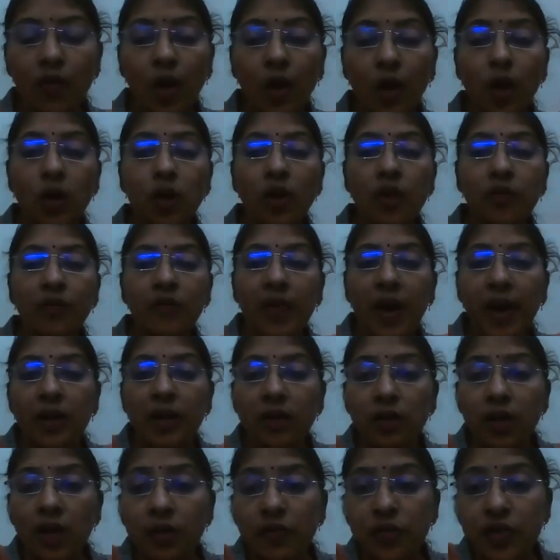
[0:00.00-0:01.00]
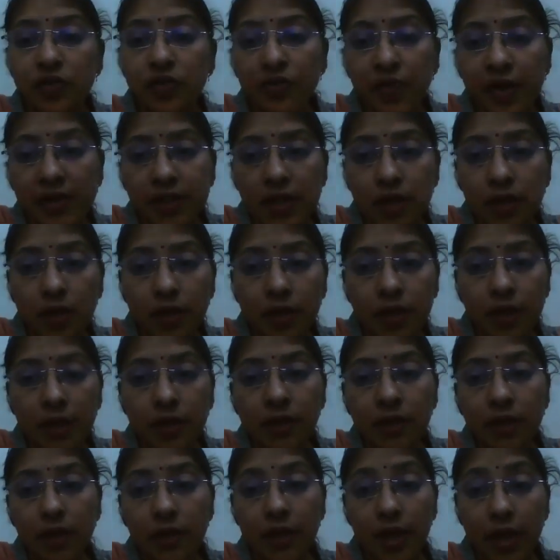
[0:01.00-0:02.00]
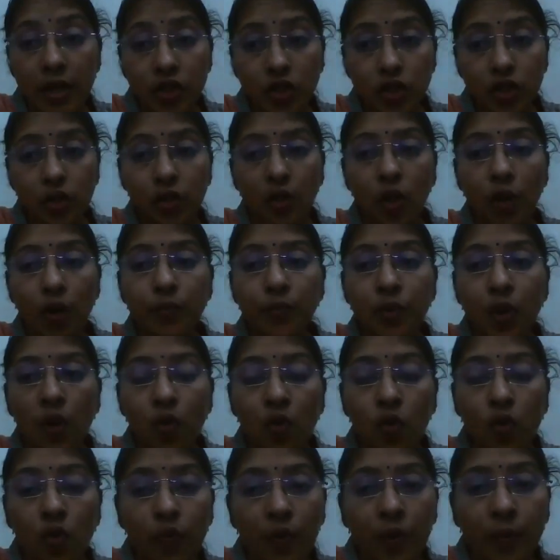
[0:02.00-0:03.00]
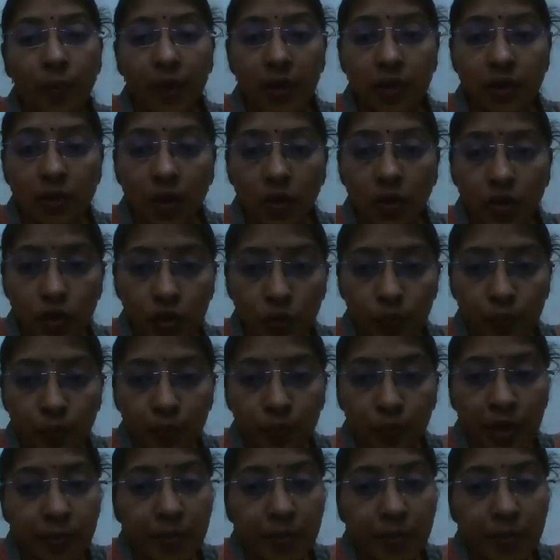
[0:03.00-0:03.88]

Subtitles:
What are the factors which facilitate nidation of the ovum in the tube?